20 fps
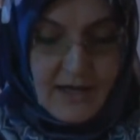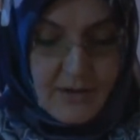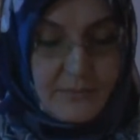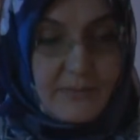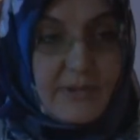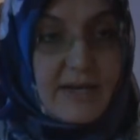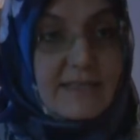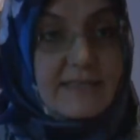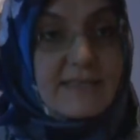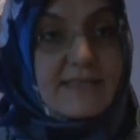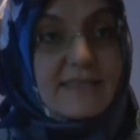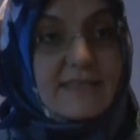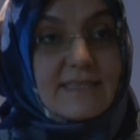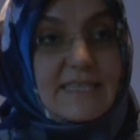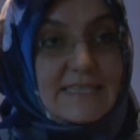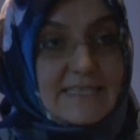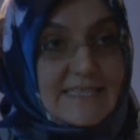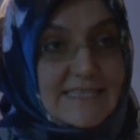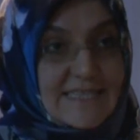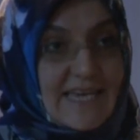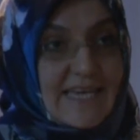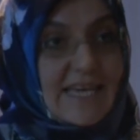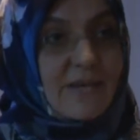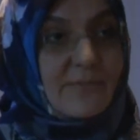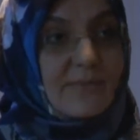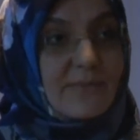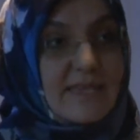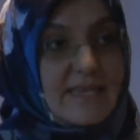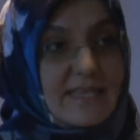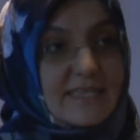But
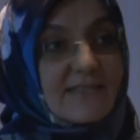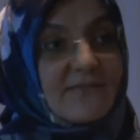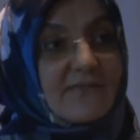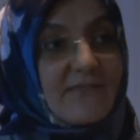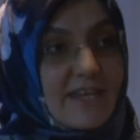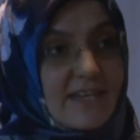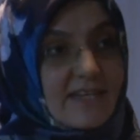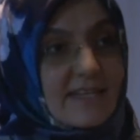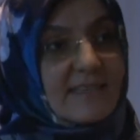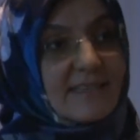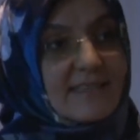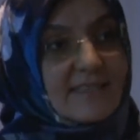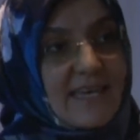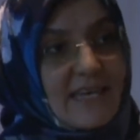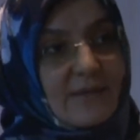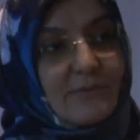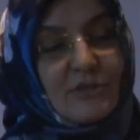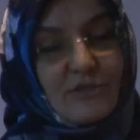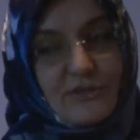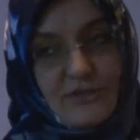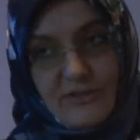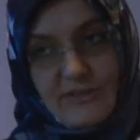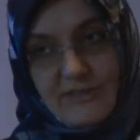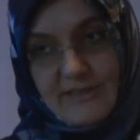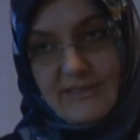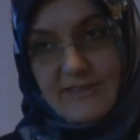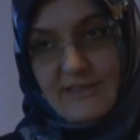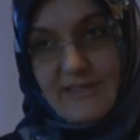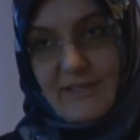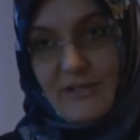these very same
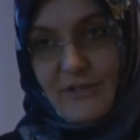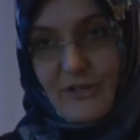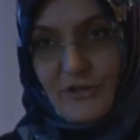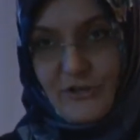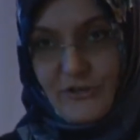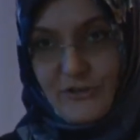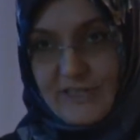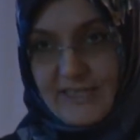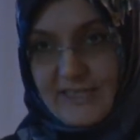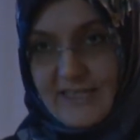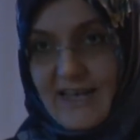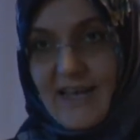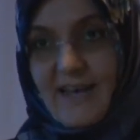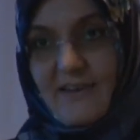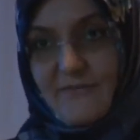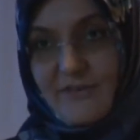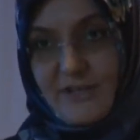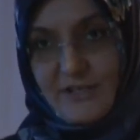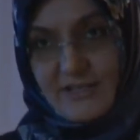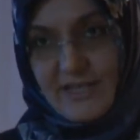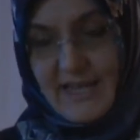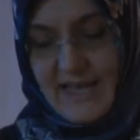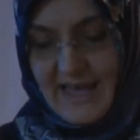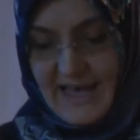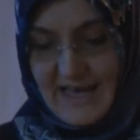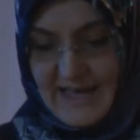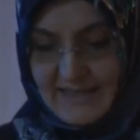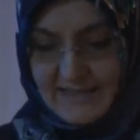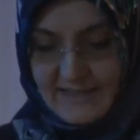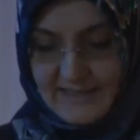students who did not wear the
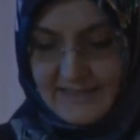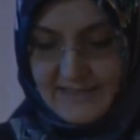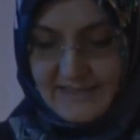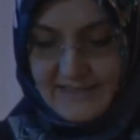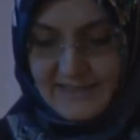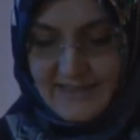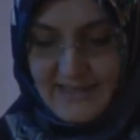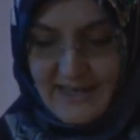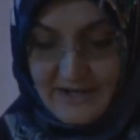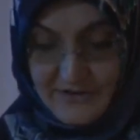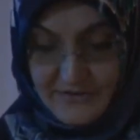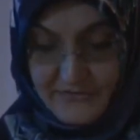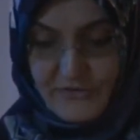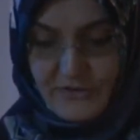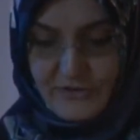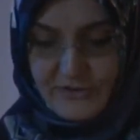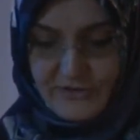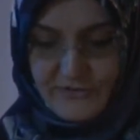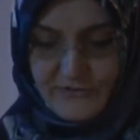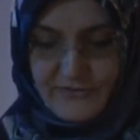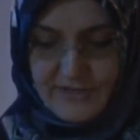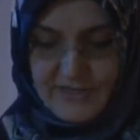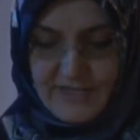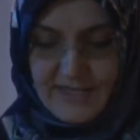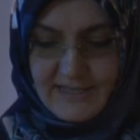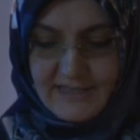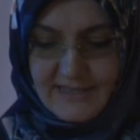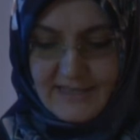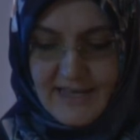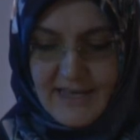hat and refused to wear
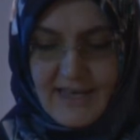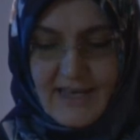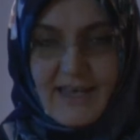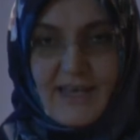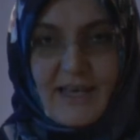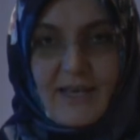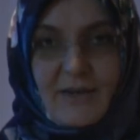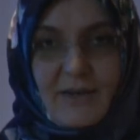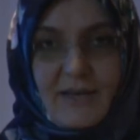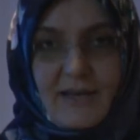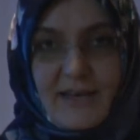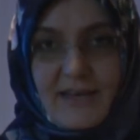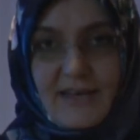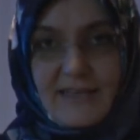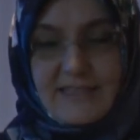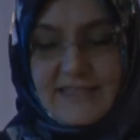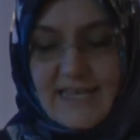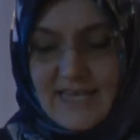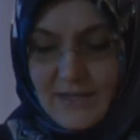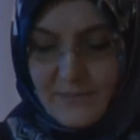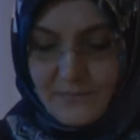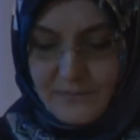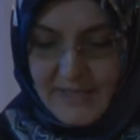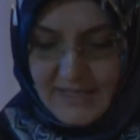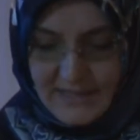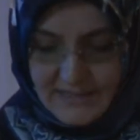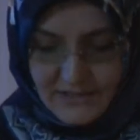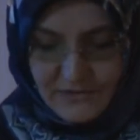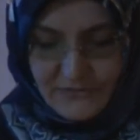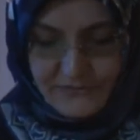it,
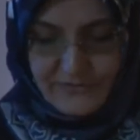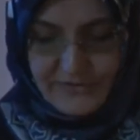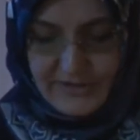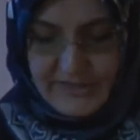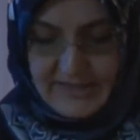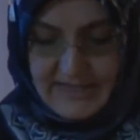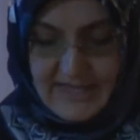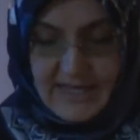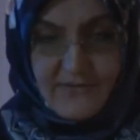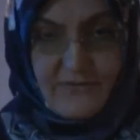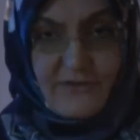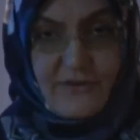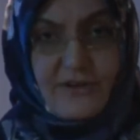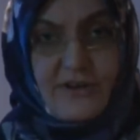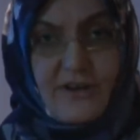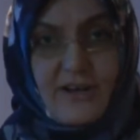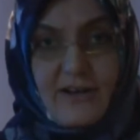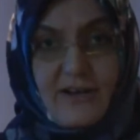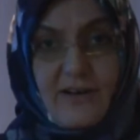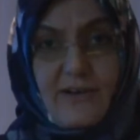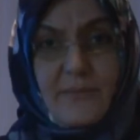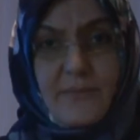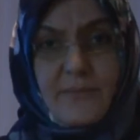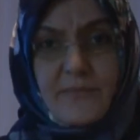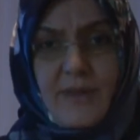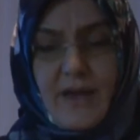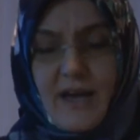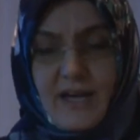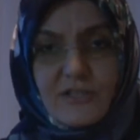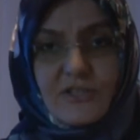they were
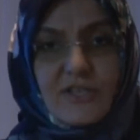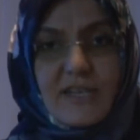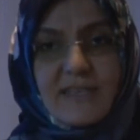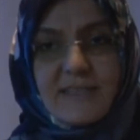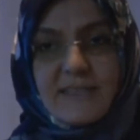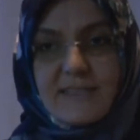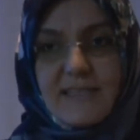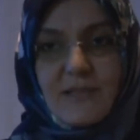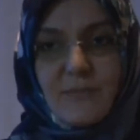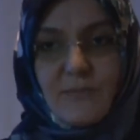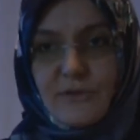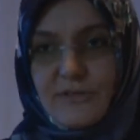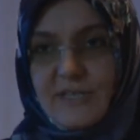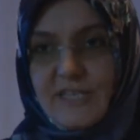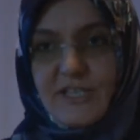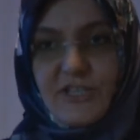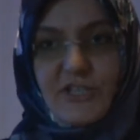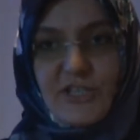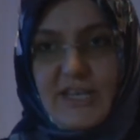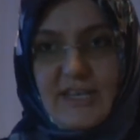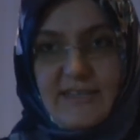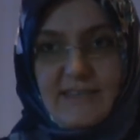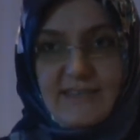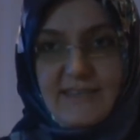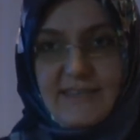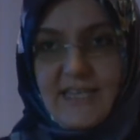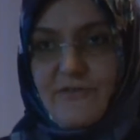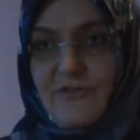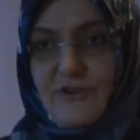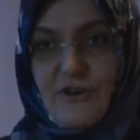unjustly put in jails.
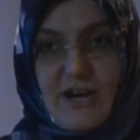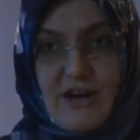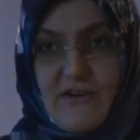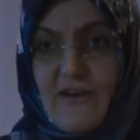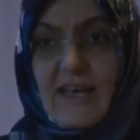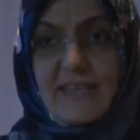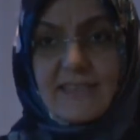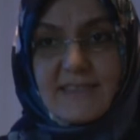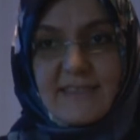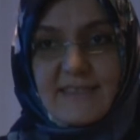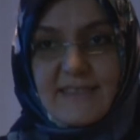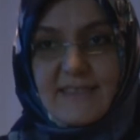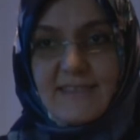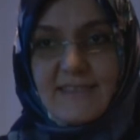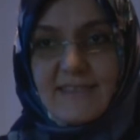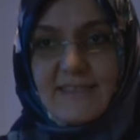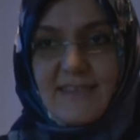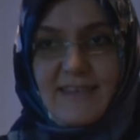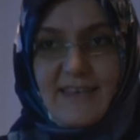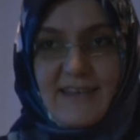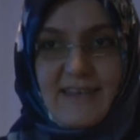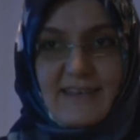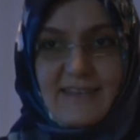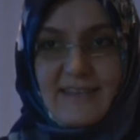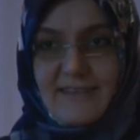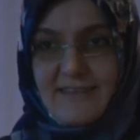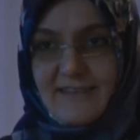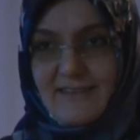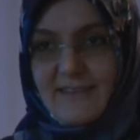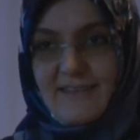They were arrested, and
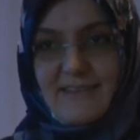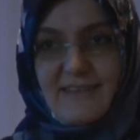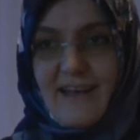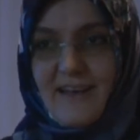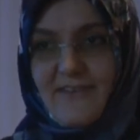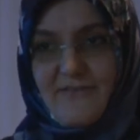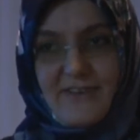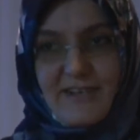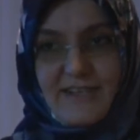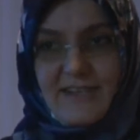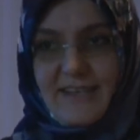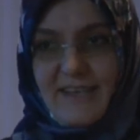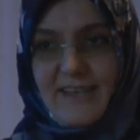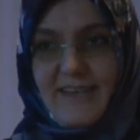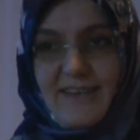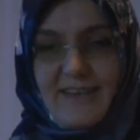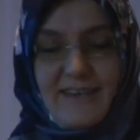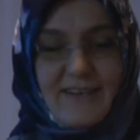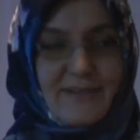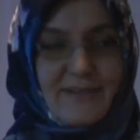in not very